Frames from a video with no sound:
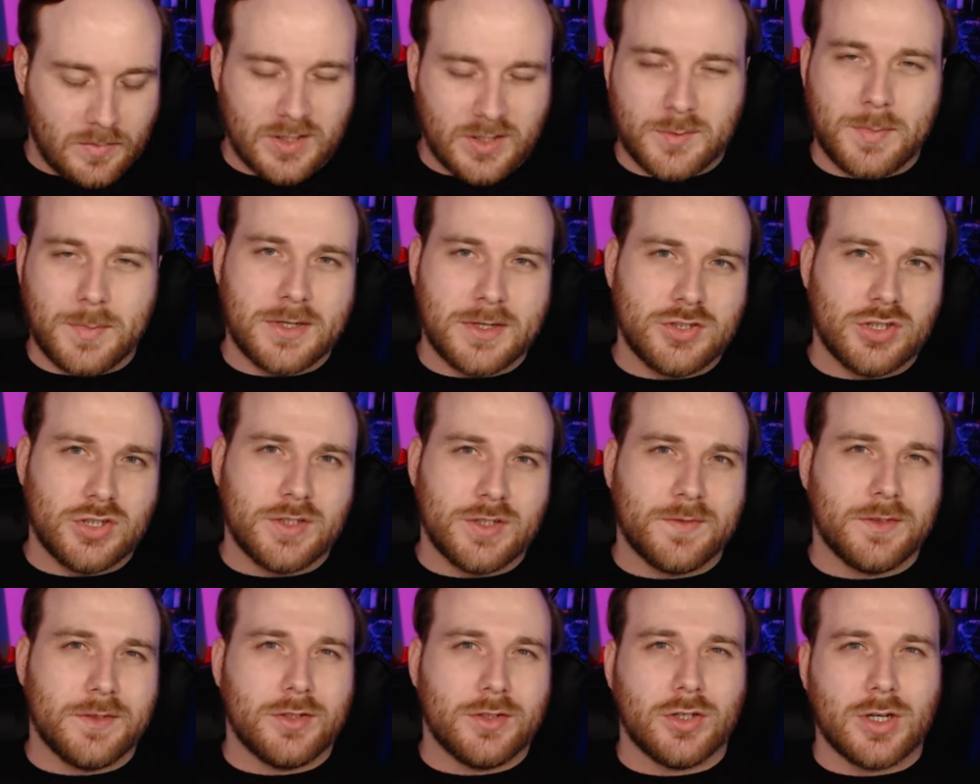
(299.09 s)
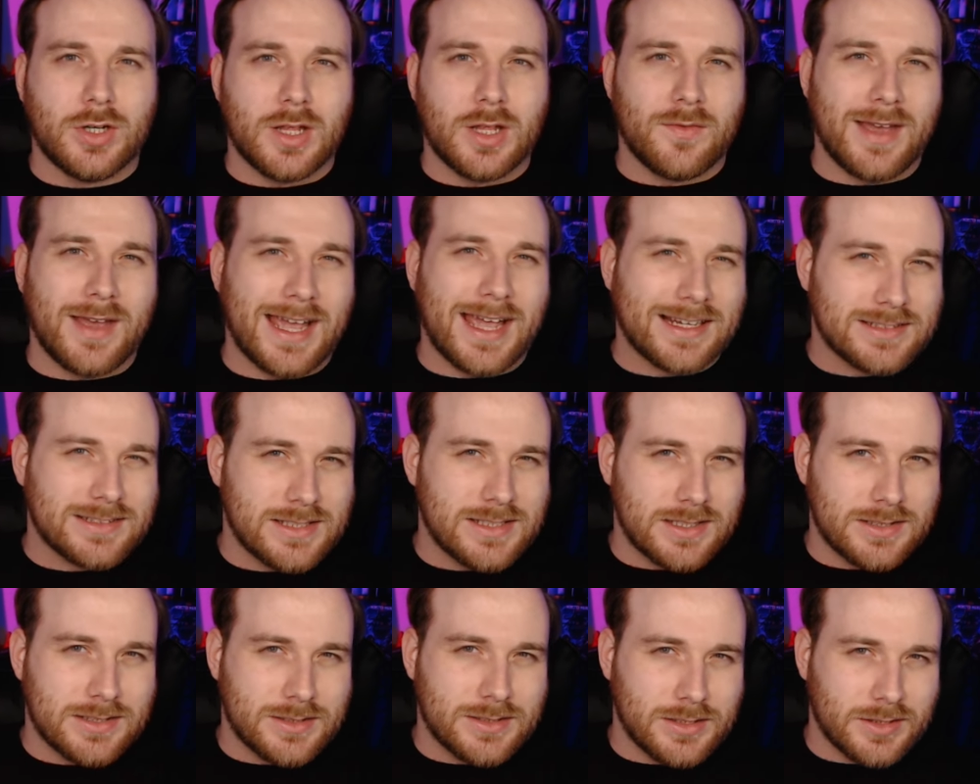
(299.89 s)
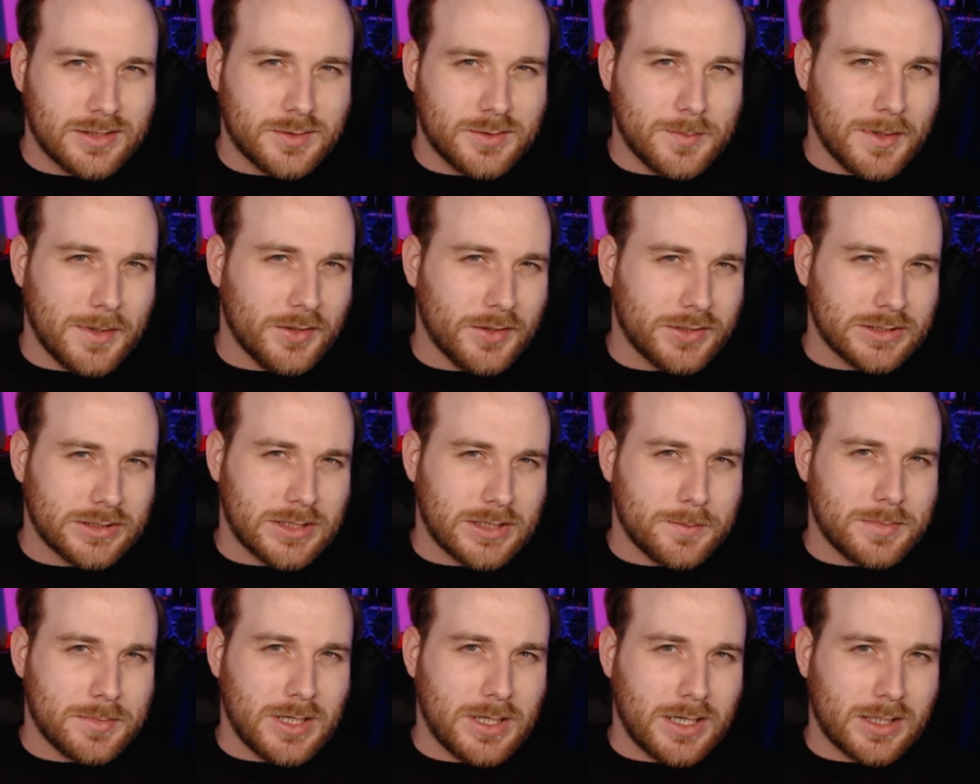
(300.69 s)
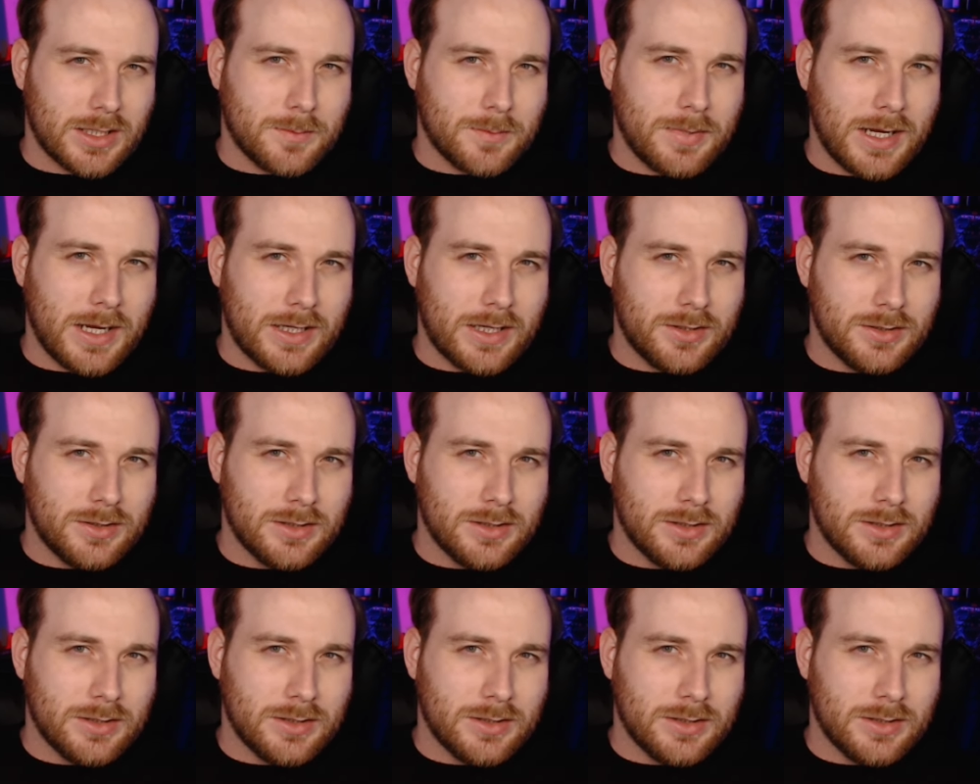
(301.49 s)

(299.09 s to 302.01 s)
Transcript: especially if if you don't have access to spells like Hypnotic Pattern,